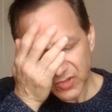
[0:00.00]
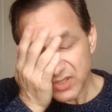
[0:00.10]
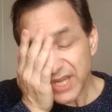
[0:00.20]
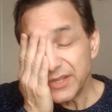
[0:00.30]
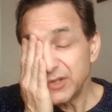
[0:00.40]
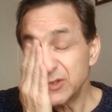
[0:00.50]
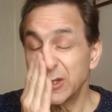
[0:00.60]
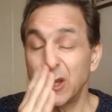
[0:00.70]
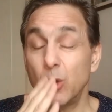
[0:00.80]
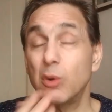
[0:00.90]
10 years
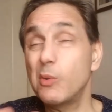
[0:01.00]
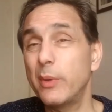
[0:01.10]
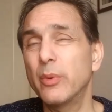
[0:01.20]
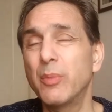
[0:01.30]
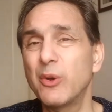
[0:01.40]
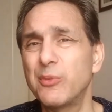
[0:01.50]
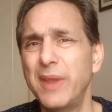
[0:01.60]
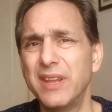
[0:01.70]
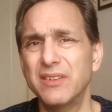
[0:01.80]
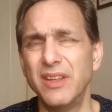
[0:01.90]
ago, we were both
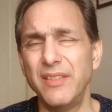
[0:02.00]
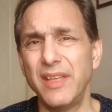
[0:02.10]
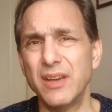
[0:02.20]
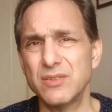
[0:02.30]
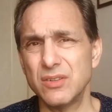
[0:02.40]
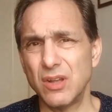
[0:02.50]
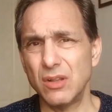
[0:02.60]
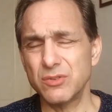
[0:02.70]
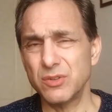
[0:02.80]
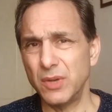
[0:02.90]
making
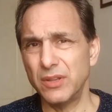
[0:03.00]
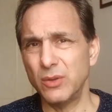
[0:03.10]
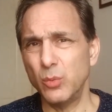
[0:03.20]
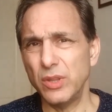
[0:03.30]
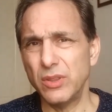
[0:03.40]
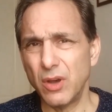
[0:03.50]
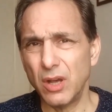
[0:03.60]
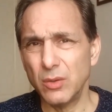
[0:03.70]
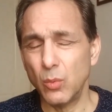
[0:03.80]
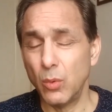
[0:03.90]
$10,000 a month, and we
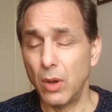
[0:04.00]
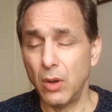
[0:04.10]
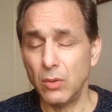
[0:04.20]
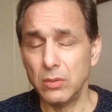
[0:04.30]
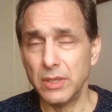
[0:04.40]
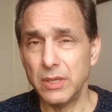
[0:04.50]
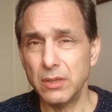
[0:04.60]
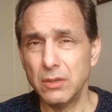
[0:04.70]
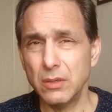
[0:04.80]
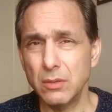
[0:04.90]
thought, holy
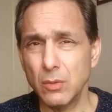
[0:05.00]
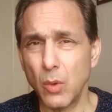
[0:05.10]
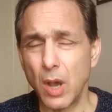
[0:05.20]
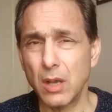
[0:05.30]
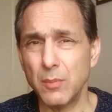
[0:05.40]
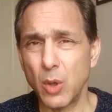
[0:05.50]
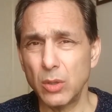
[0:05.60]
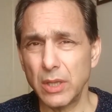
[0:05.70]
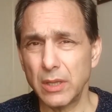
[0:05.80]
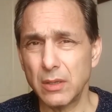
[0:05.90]

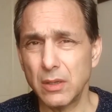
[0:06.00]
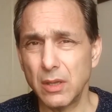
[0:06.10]
guacamole,